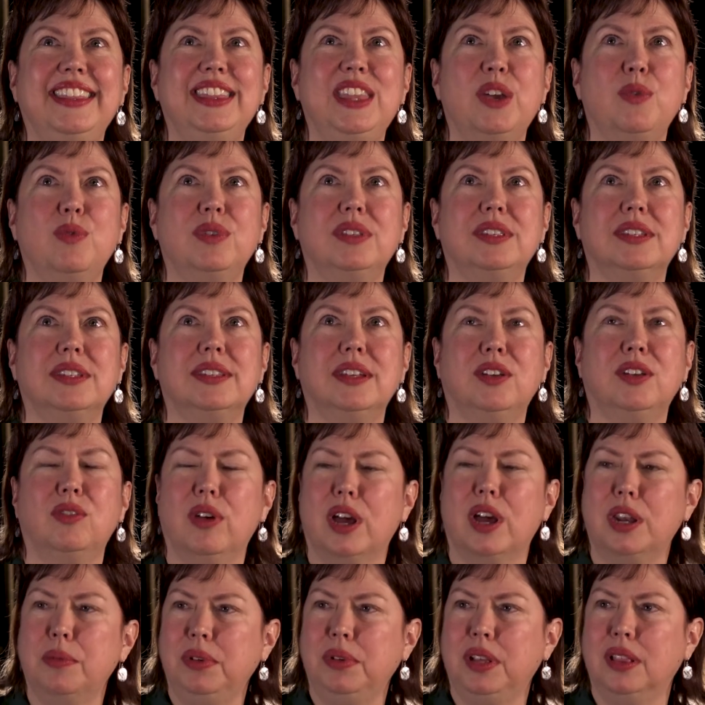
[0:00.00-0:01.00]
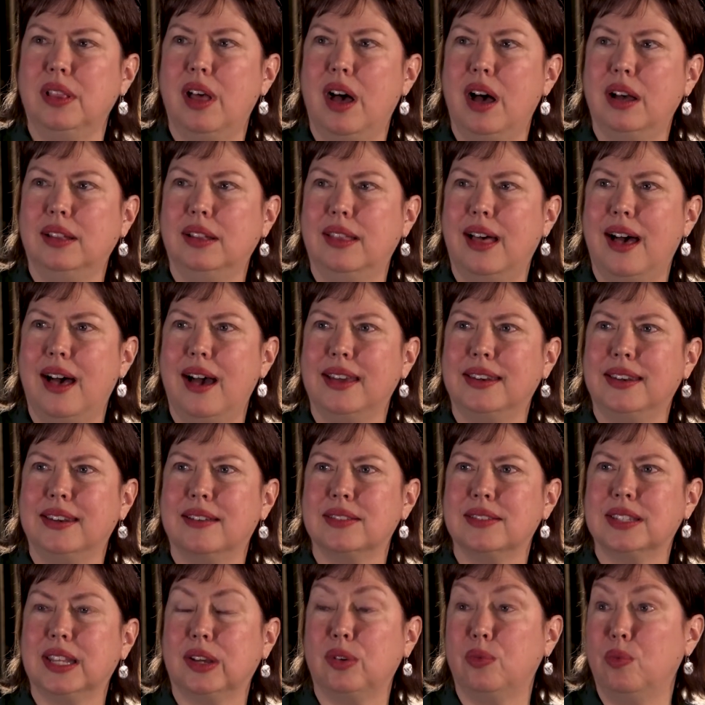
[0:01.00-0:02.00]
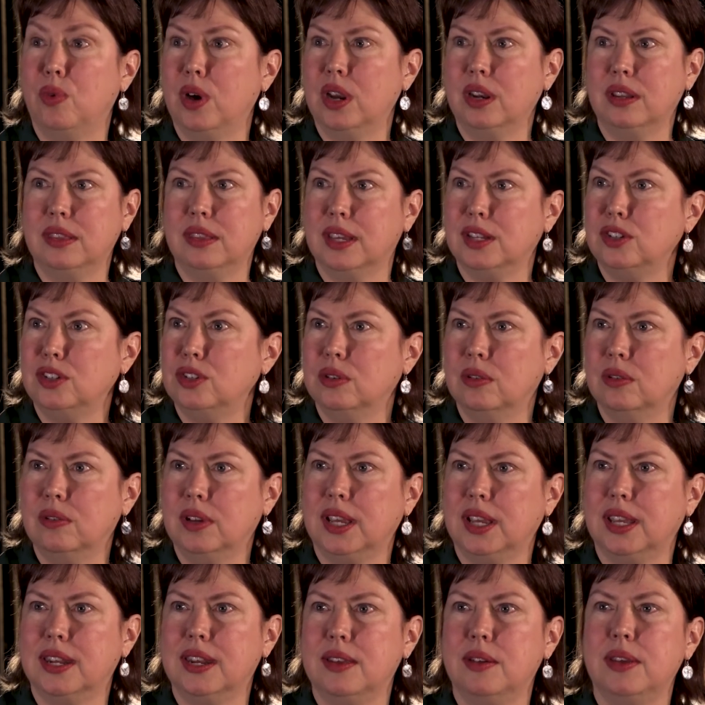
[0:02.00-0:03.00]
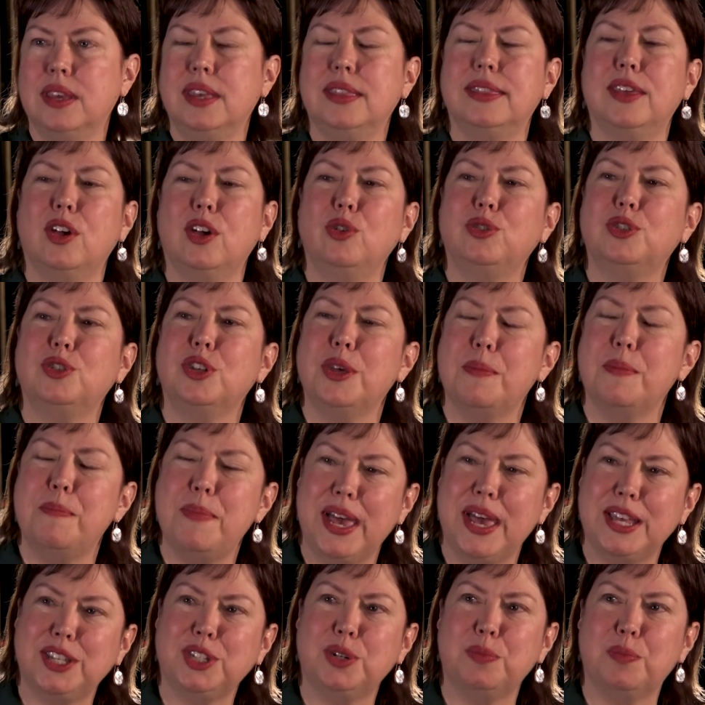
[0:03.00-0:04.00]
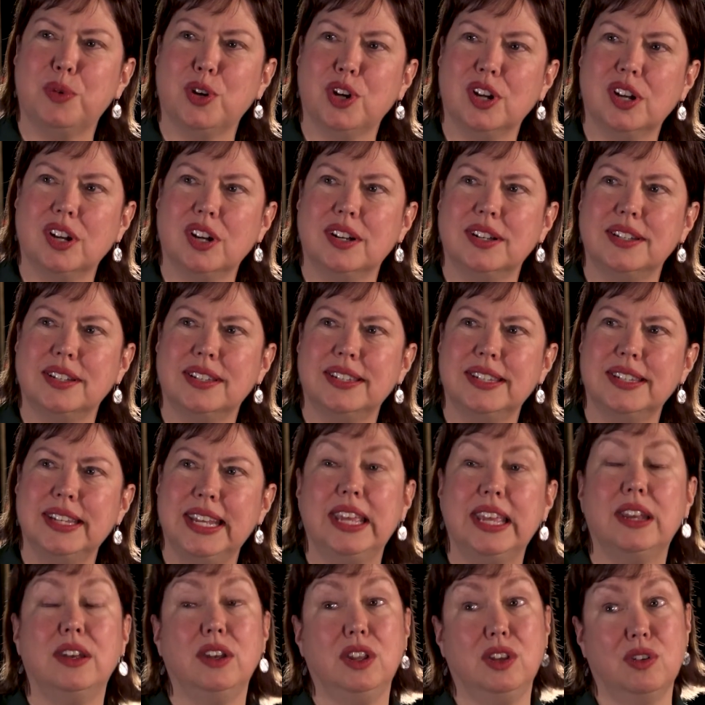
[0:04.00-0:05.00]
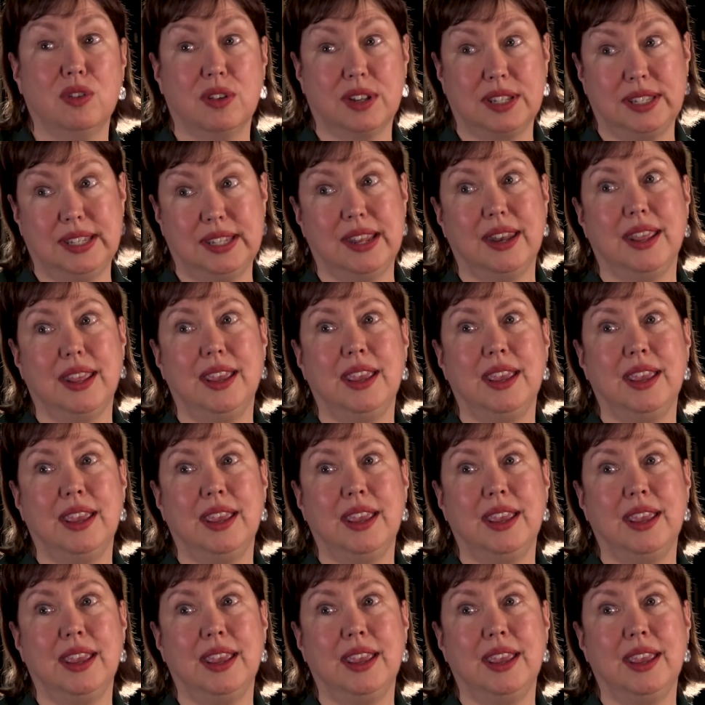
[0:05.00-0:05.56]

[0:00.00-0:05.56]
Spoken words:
there was this incredibly long line. I was like, what are they doing? And those are the best burgers in New York City.